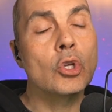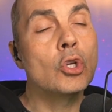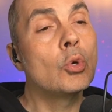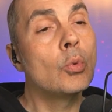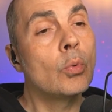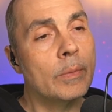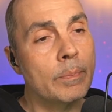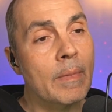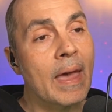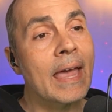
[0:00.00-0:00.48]

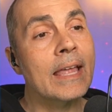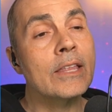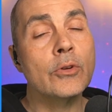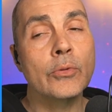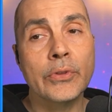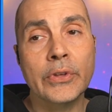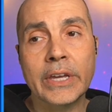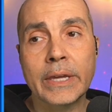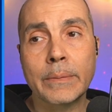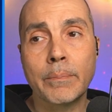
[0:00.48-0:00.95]
would
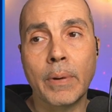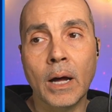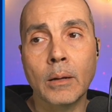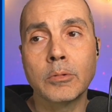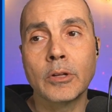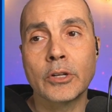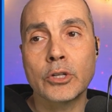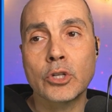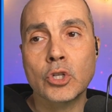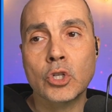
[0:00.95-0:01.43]
manually
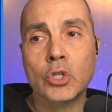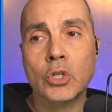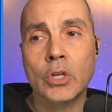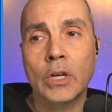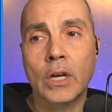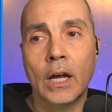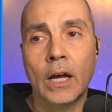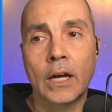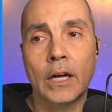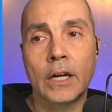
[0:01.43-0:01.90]
publish
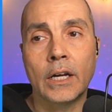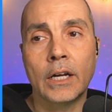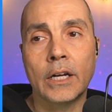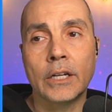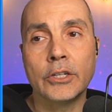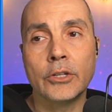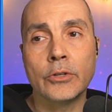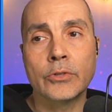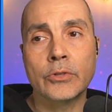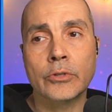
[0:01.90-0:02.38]
a
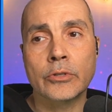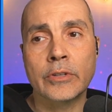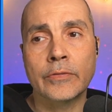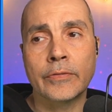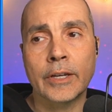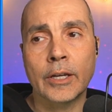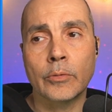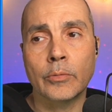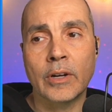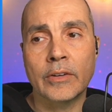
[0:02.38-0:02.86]
new
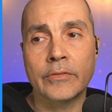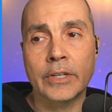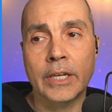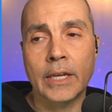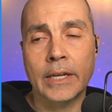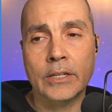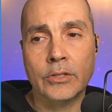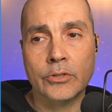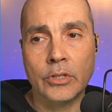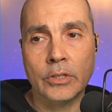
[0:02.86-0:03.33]
certificate
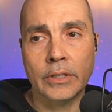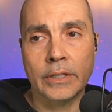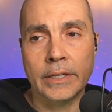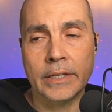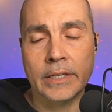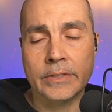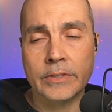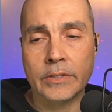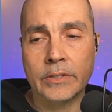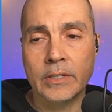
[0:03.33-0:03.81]
revocation
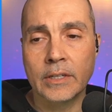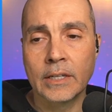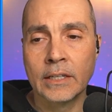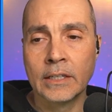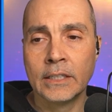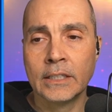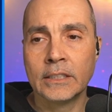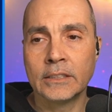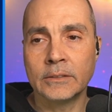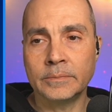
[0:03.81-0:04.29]
list.
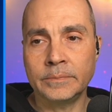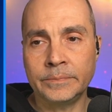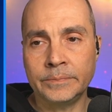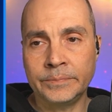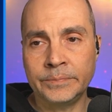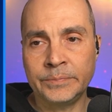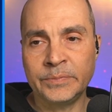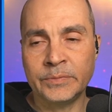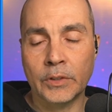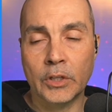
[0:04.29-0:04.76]

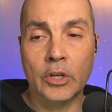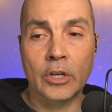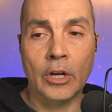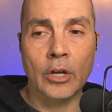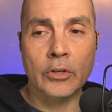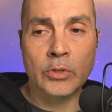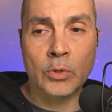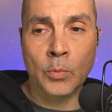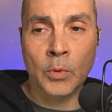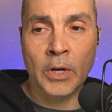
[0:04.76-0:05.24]
You can
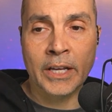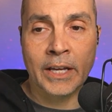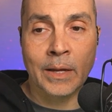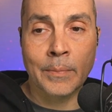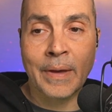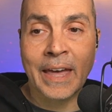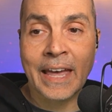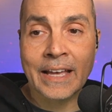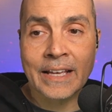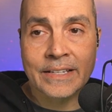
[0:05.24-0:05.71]
also run a
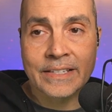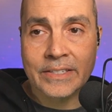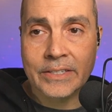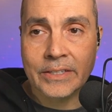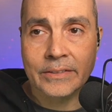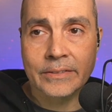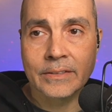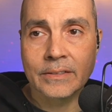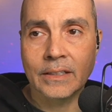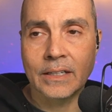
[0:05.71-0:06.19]
command.
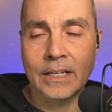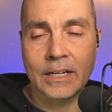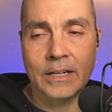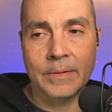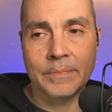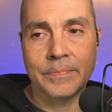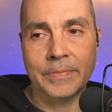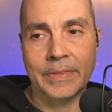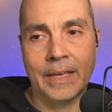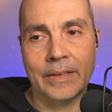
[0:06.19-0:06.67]

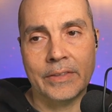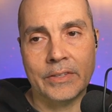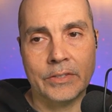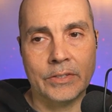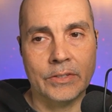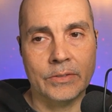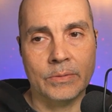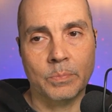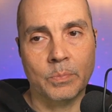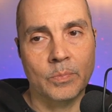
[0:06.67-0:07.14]
Now this
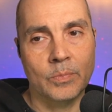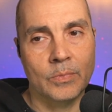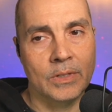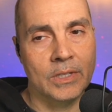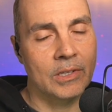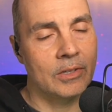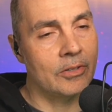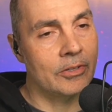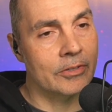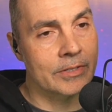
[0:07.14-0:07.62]
is,
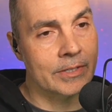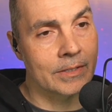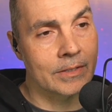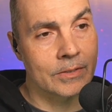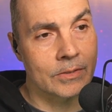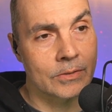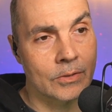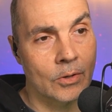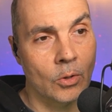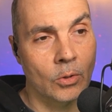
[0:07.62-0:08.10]
you can see
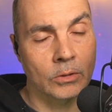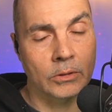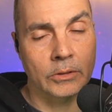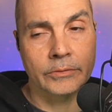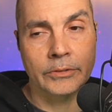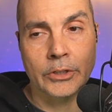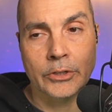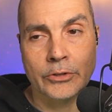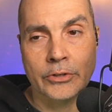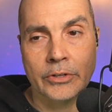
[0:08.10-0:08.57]
this is an older
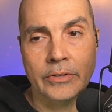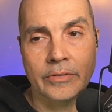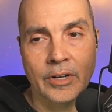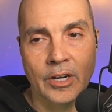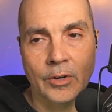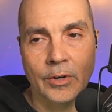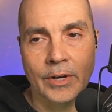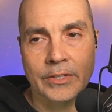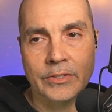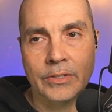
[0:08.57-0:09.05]
version of
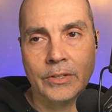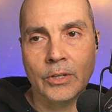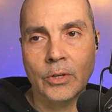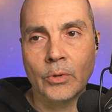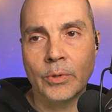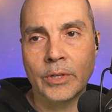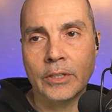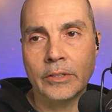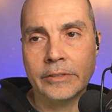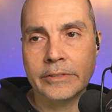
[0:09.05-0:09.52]
OS. The
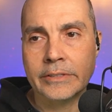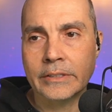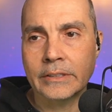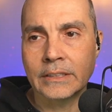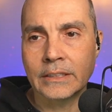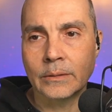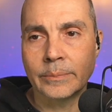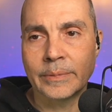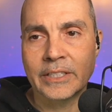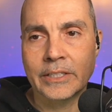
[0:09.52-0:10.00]
GUI looks a
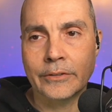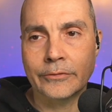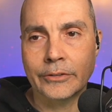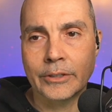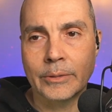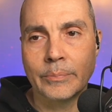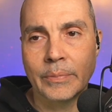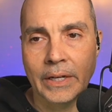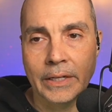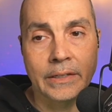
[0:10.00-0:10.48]
little bit
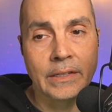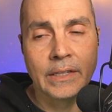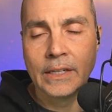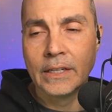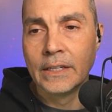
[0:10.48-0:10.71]
different, but